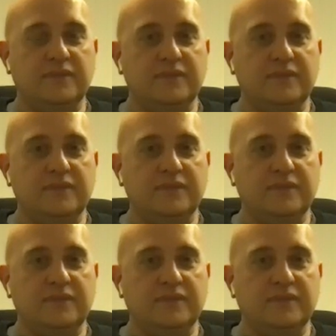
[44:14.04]

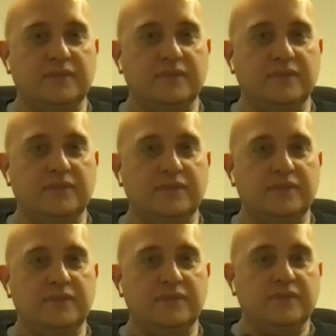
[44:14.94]

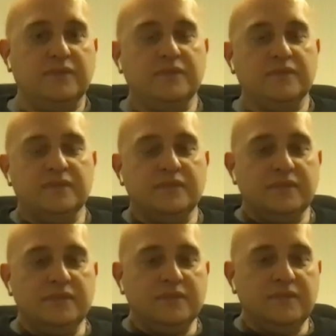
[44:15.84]

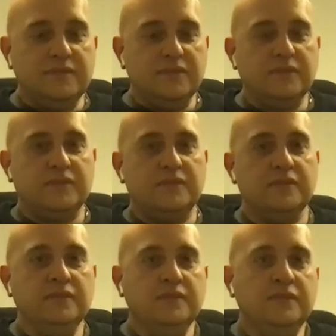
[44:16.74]

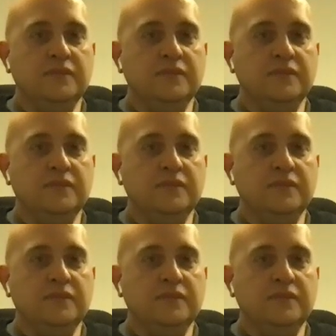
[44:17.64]
[no speech]